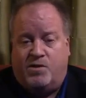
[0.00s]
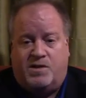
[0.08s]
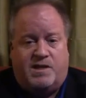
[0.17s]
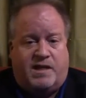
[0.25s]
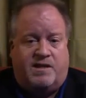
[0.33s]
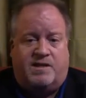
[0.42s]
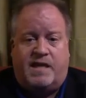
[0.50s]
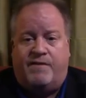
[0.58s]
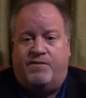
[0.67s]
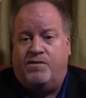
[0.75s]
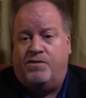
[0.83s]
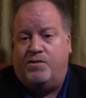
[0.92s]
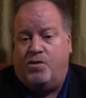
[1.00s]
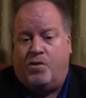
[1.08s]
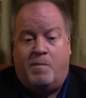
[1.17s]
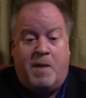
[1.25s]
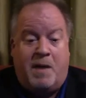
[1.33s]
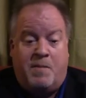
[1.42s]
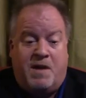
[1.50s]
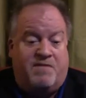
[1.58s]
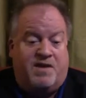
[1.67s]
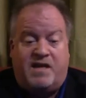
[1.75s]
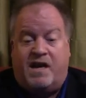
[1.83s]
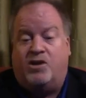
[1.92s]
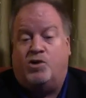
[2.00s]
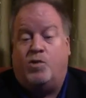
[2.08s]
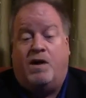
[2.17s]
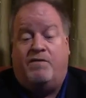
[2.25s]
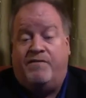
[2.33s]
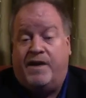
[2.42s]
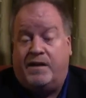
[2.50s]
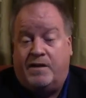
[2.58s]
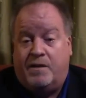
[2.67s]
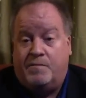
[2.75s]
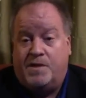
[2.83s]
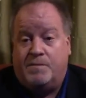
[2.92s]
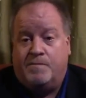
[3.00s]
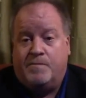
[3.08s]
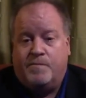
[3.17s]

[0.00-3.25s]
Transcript: 6, 7, or maybe even 10 or 12 victims.